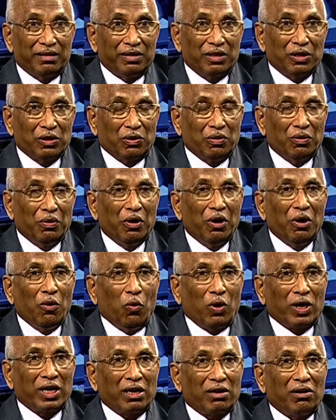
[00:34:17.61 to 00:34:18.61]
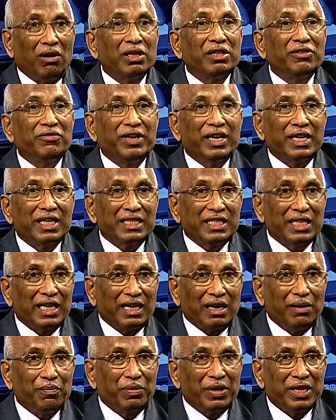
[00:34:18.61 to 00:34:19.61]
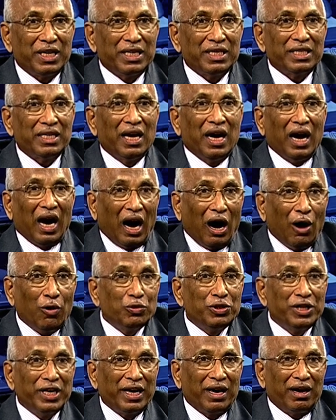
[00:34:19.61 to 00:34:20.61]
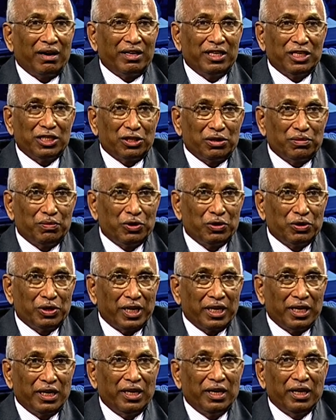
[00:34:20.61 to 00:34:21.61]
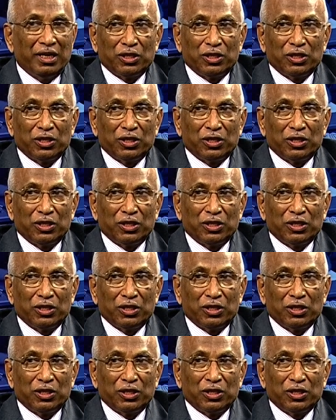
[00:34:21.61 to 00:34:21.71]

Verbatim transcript: You know, what are all the VLSI companies? How they are distributed?